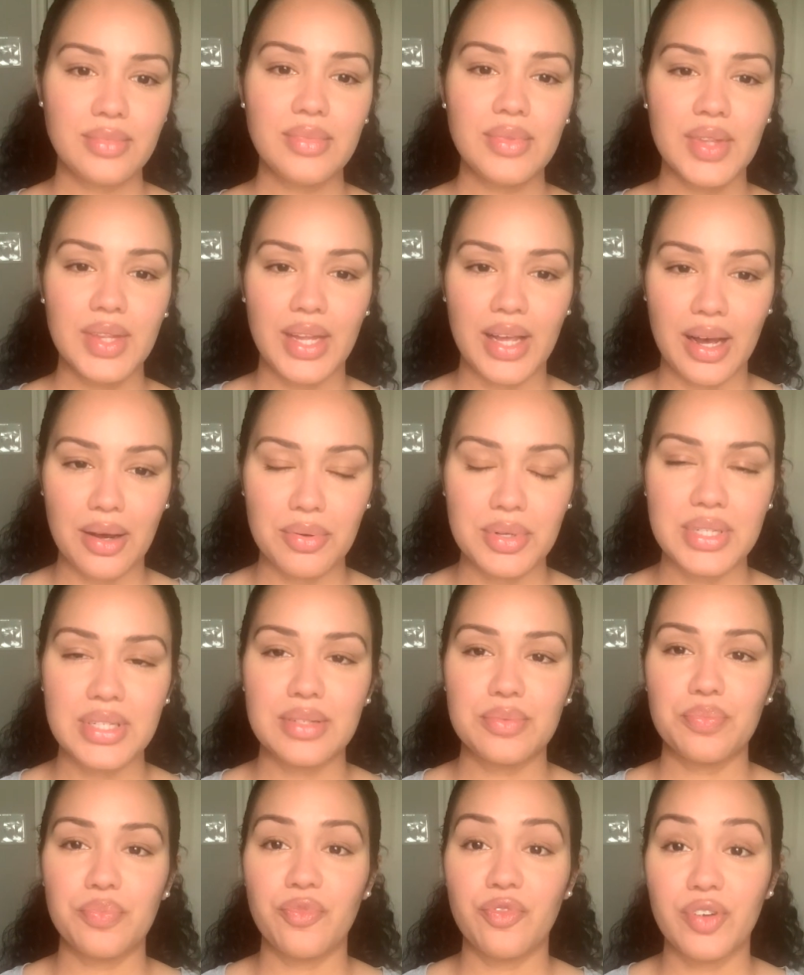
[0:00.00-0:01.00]
That was
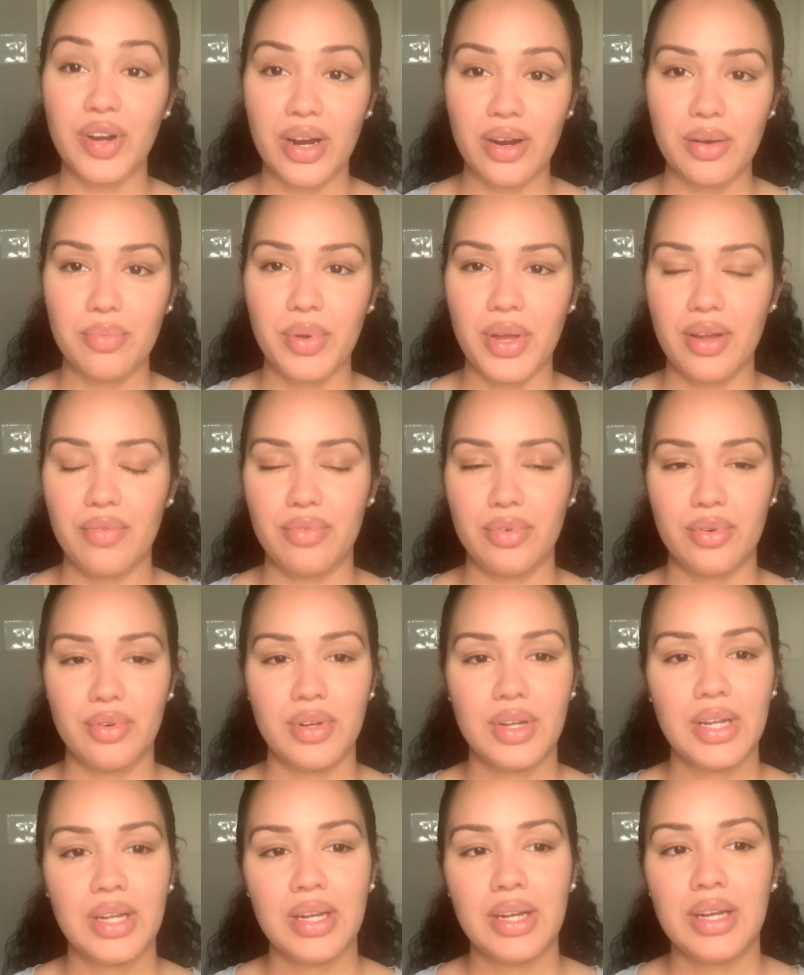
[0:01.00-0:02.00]
very painful.
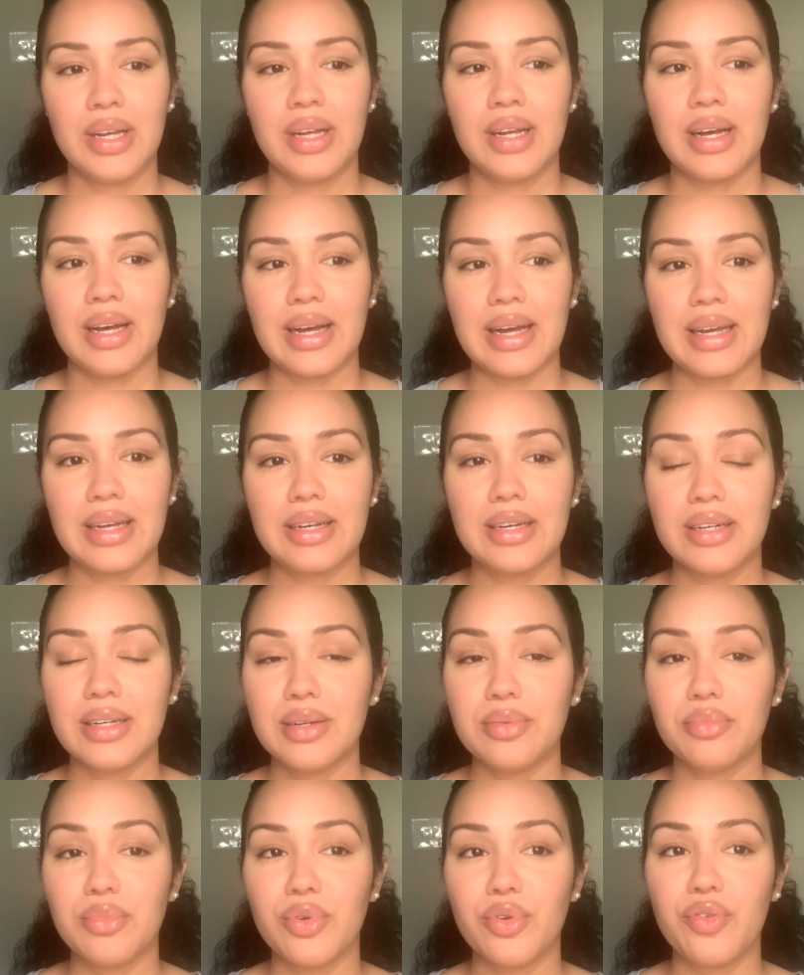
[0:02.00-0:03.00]
I couldn't
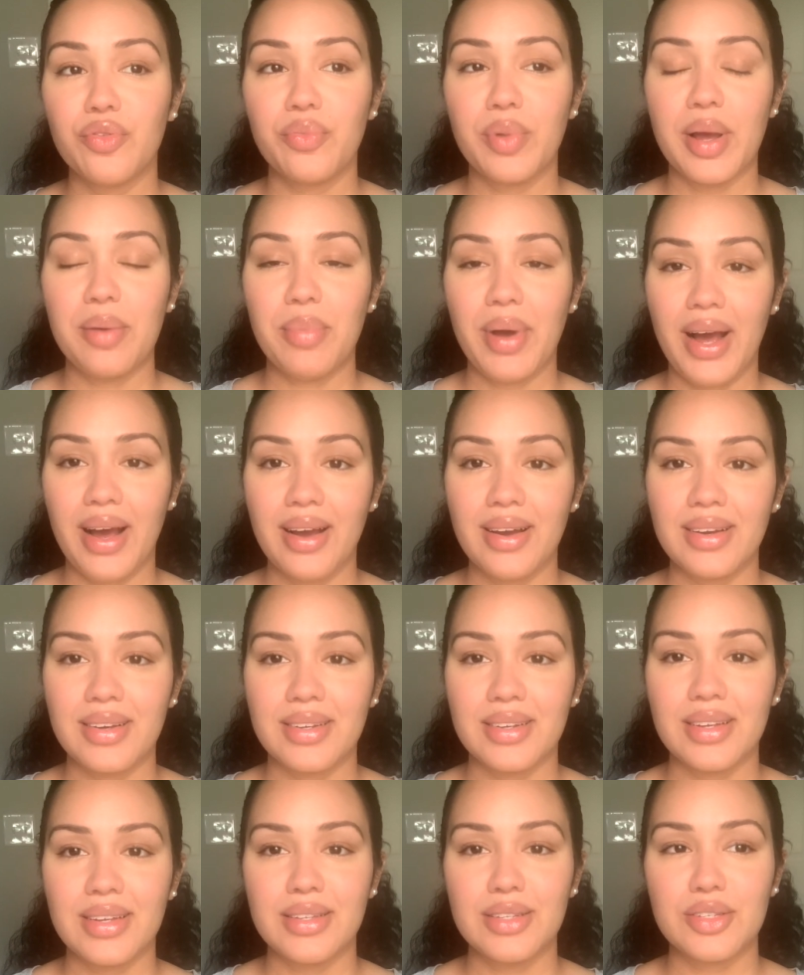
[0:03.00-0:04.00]
move my back,
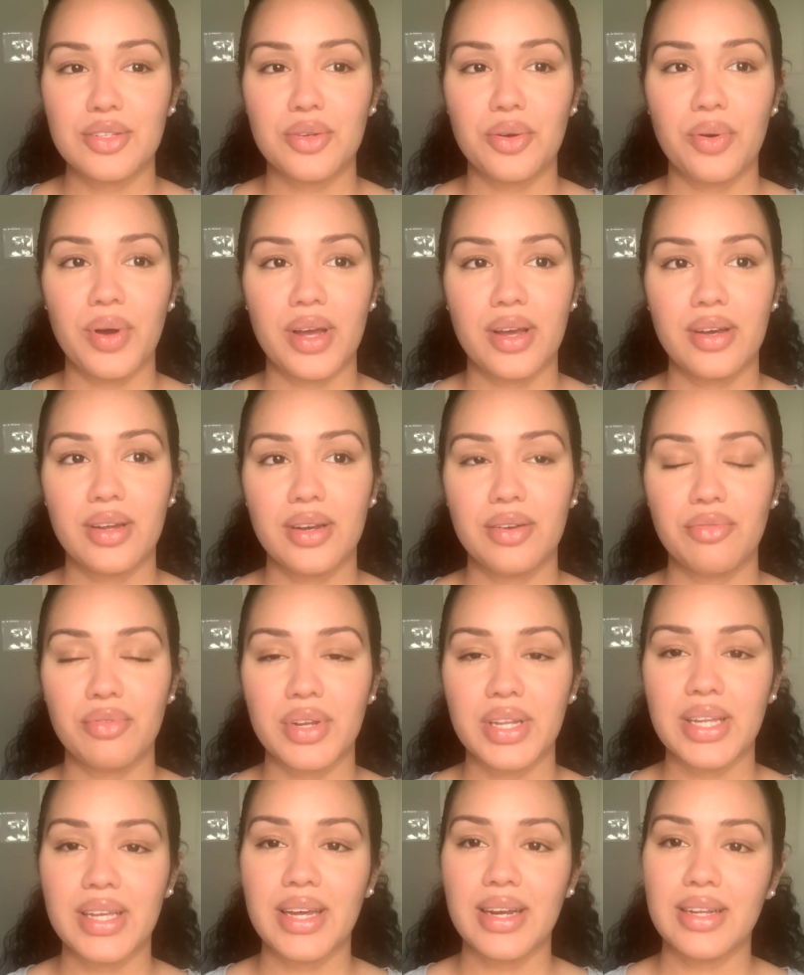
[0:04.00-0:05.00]
and so I couldn't
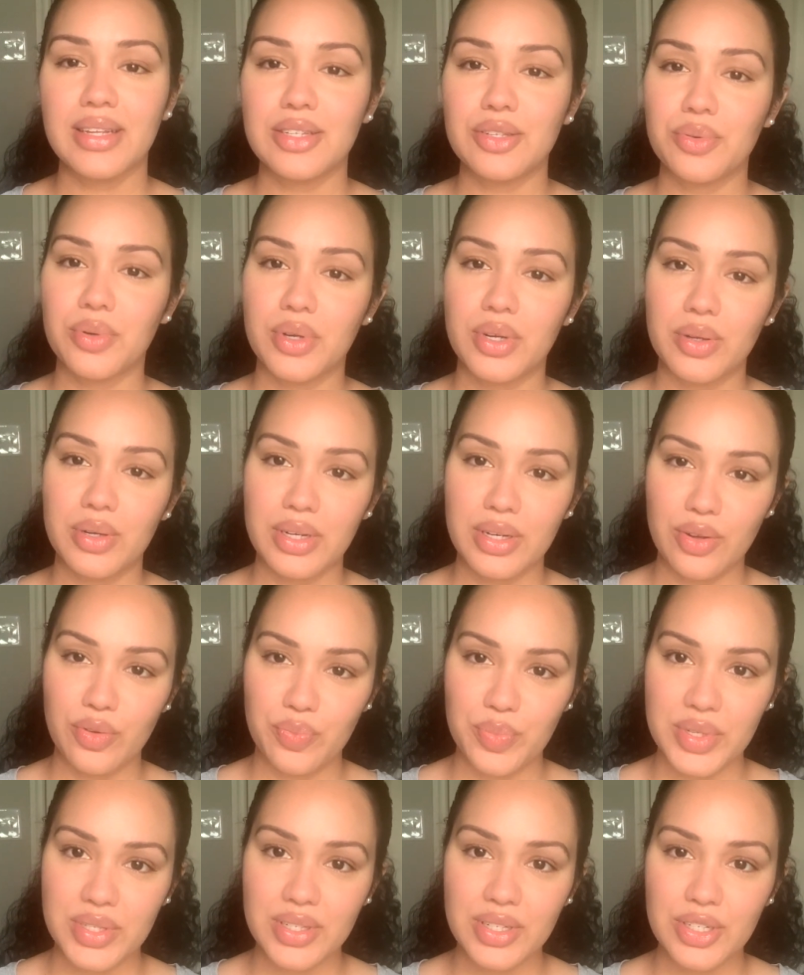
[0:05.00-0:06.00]
really get into a good enough
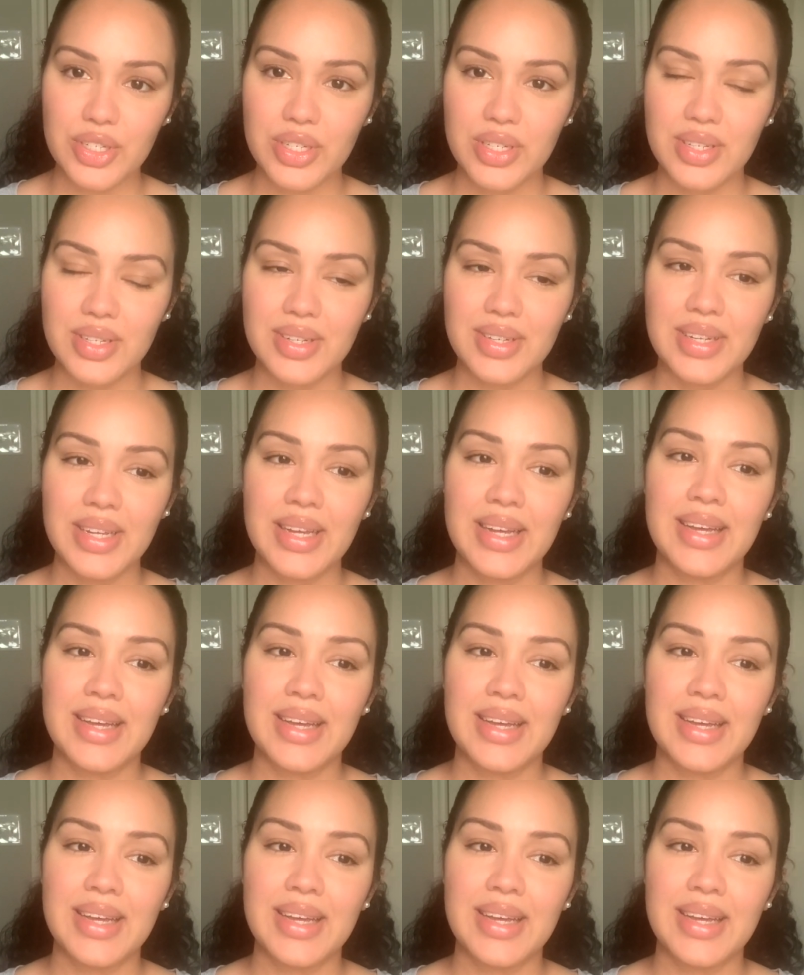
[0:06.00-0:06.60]
position.